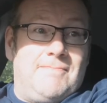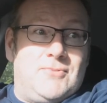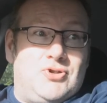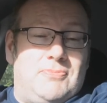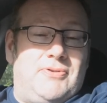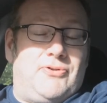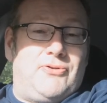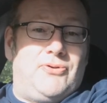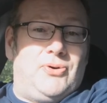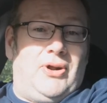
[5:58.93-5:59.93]
took me for the
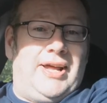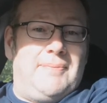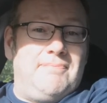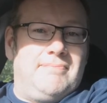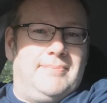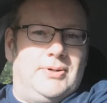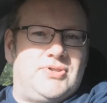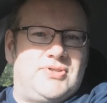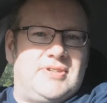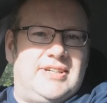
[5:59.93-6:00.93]
fool I am. But